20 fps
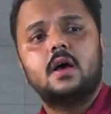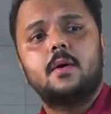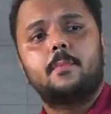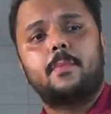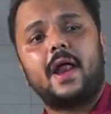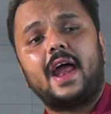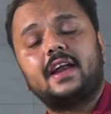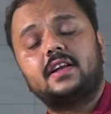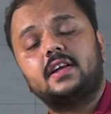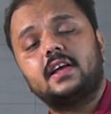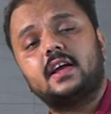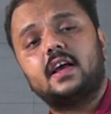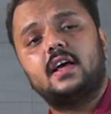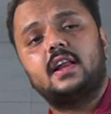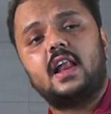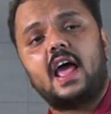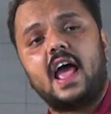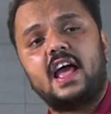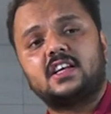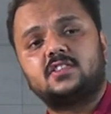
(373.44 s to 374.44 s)

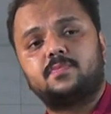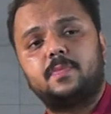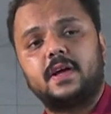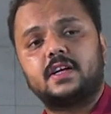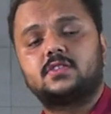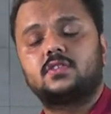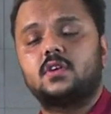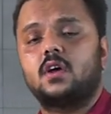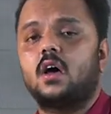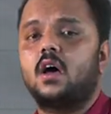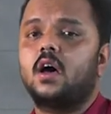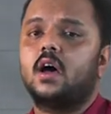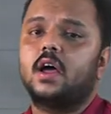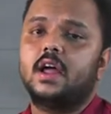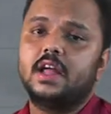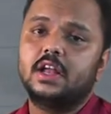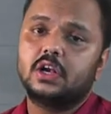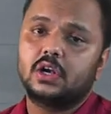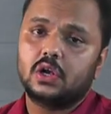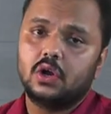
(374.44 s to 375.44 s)
practical aspects
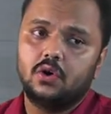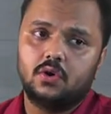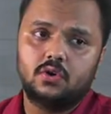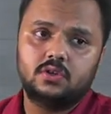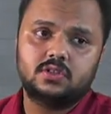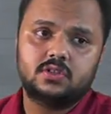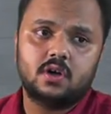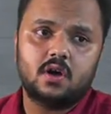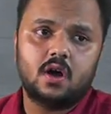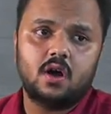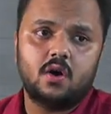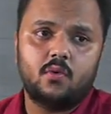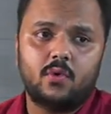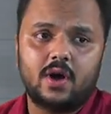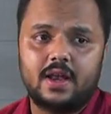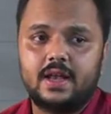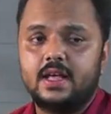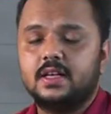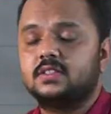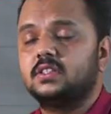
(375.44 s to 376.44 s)
includes
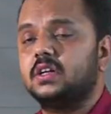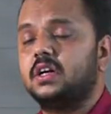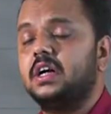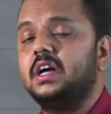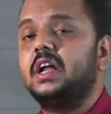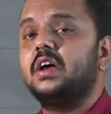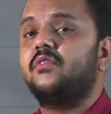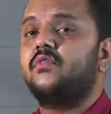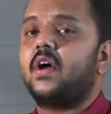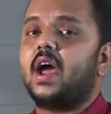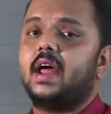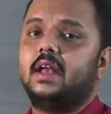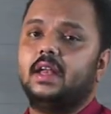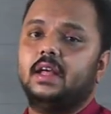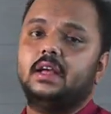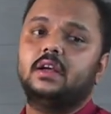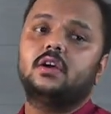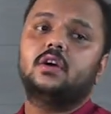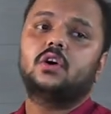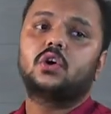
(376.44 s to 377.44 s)
one is
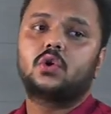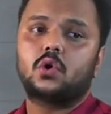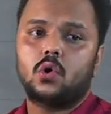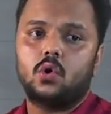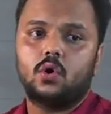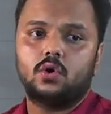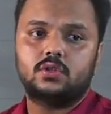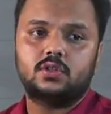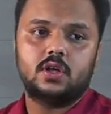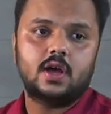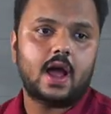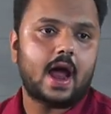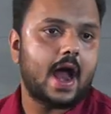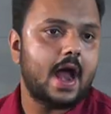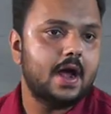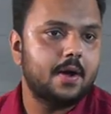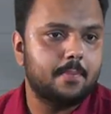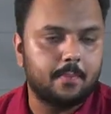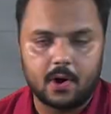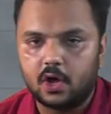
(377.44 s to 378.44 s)
redefining growth
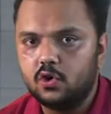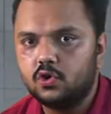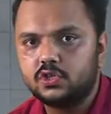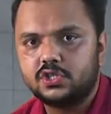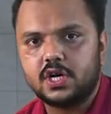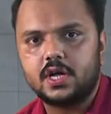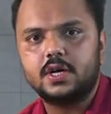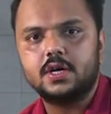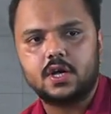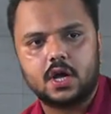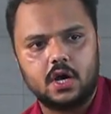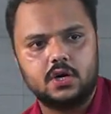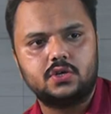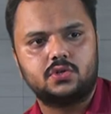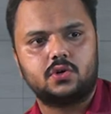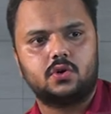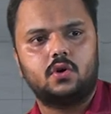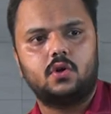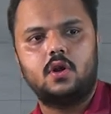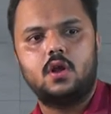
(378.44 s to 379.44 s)
and pollution
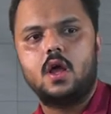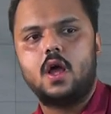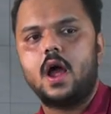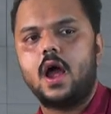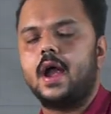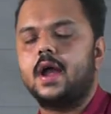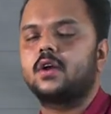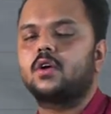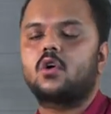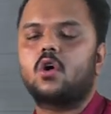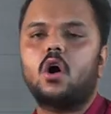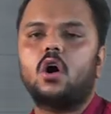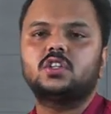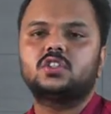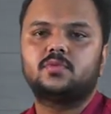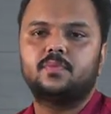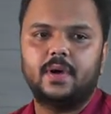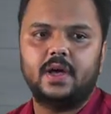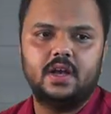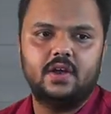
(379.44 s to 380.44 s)
control and
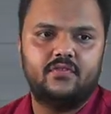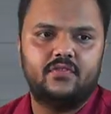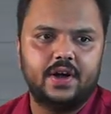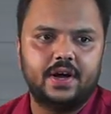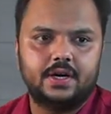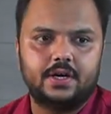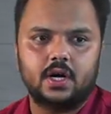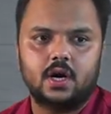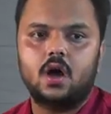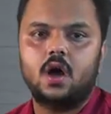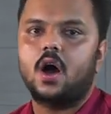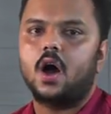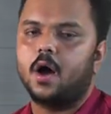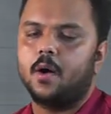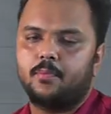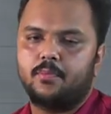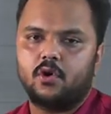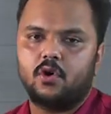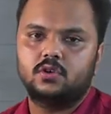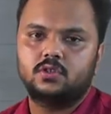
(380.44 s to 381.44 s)
cost benefit
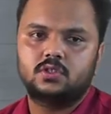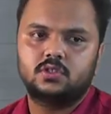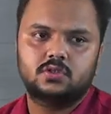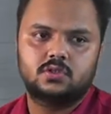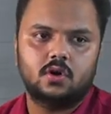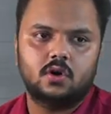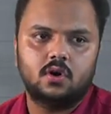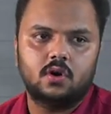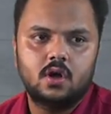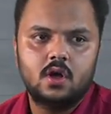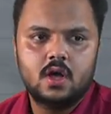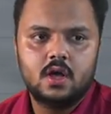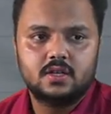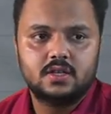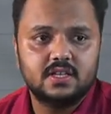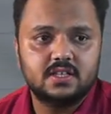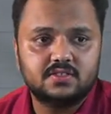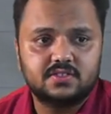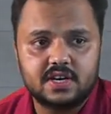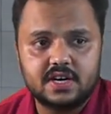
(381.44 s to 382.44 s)
approach. So
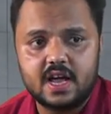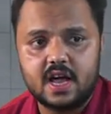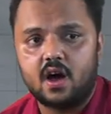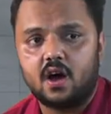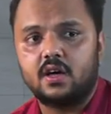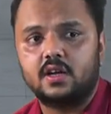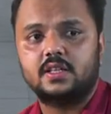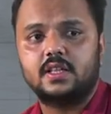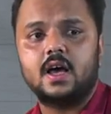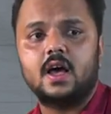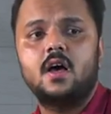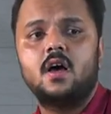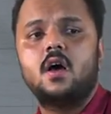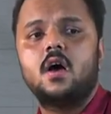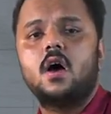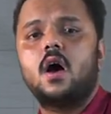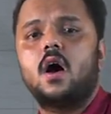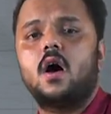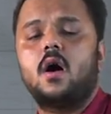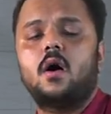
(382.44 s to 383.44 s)
these three are
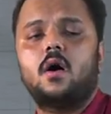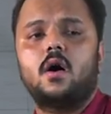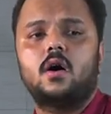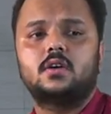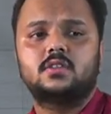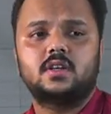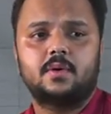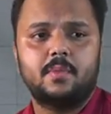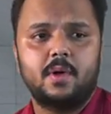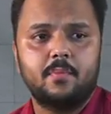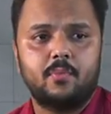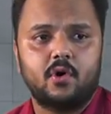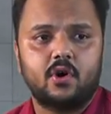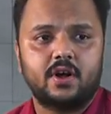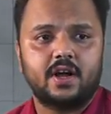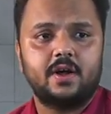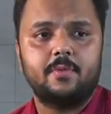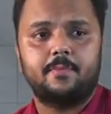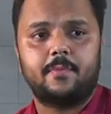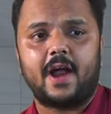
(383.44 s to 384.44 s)
the some
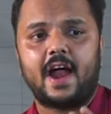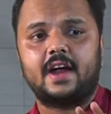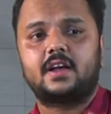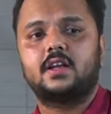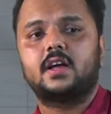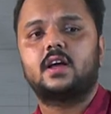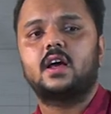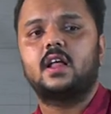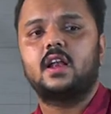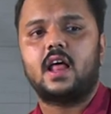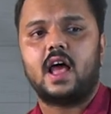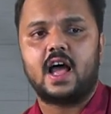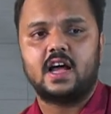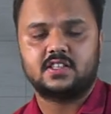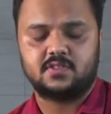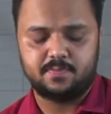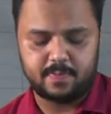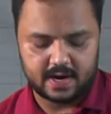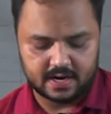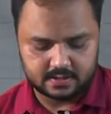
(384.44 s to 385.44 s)
important practical
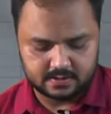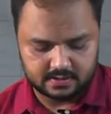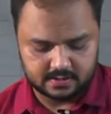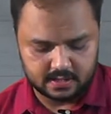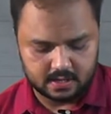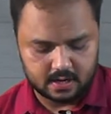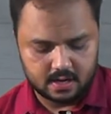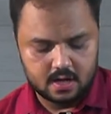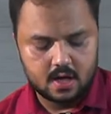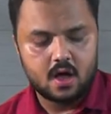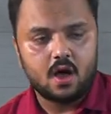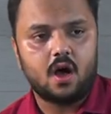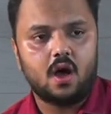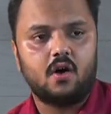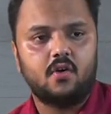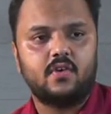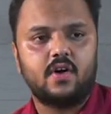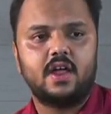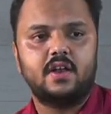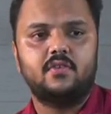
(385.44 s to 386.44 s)
aspects
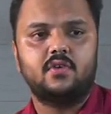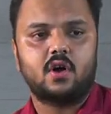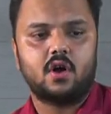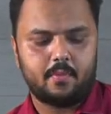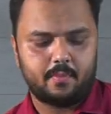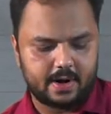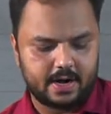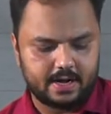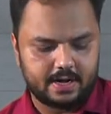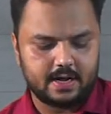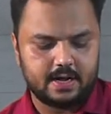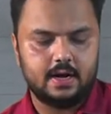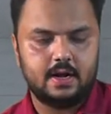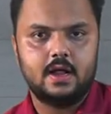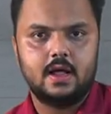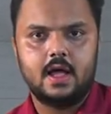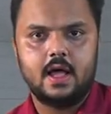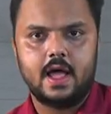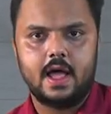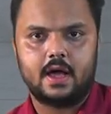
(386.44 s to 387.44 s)
of environmental
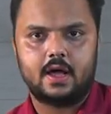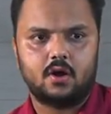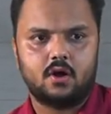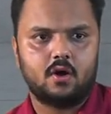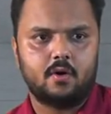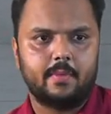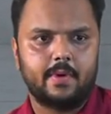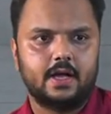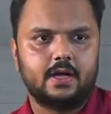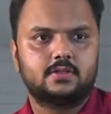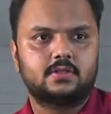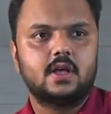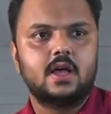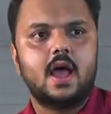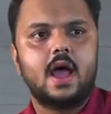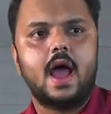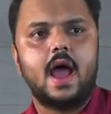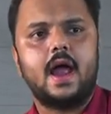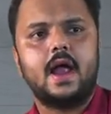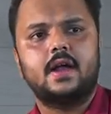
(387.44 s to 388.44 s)
economics.
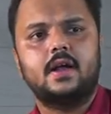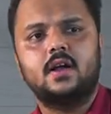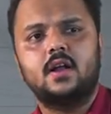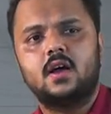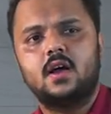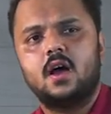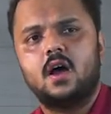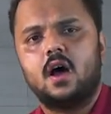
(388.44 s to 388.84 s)
And